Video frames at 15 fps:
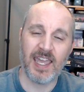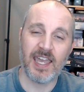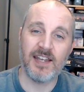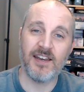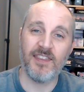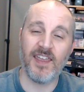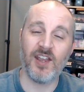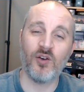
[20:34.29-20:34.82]

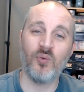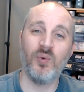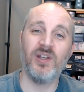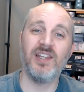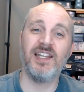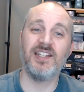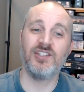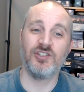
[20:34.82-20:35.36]
and they are
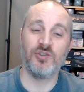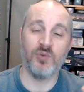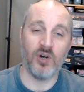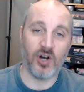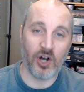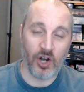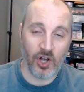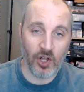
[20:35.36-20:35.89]
willing to
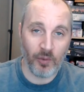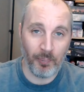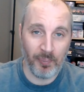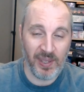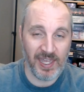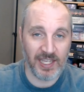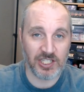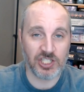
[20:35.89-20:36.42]
all
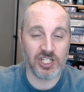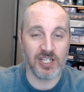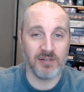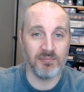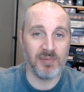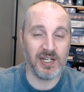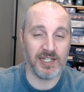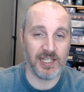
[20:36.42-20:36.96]
pitch
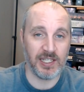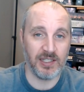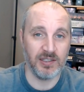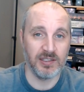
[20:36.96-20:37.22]
in money